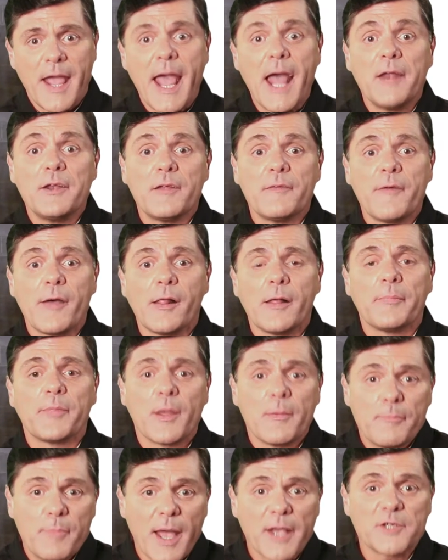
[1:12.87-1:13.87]
and develop the
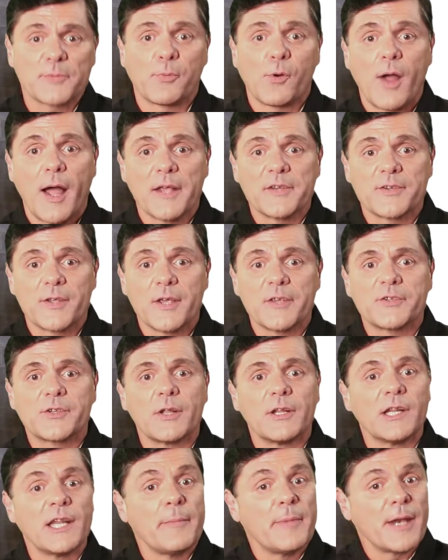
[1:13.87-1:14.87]
best process to
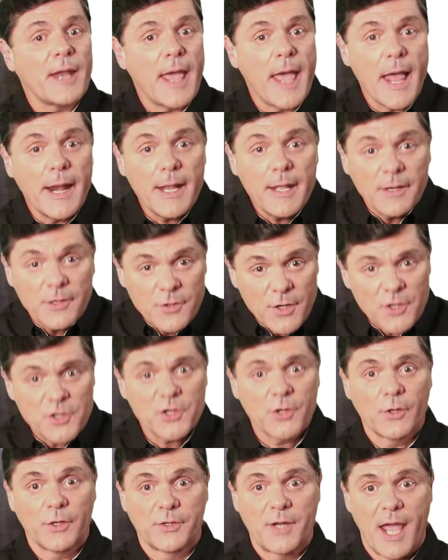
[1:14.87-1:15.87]
limit any
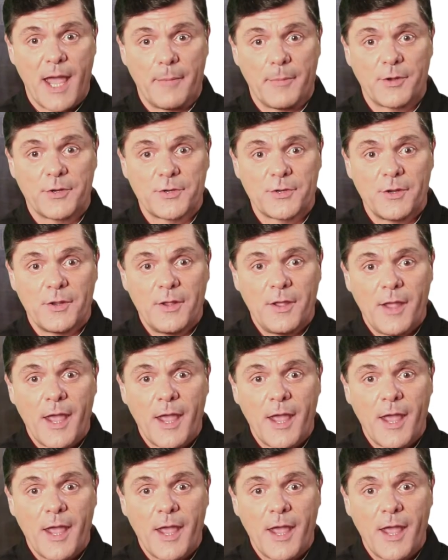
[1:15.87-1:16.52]
additional damage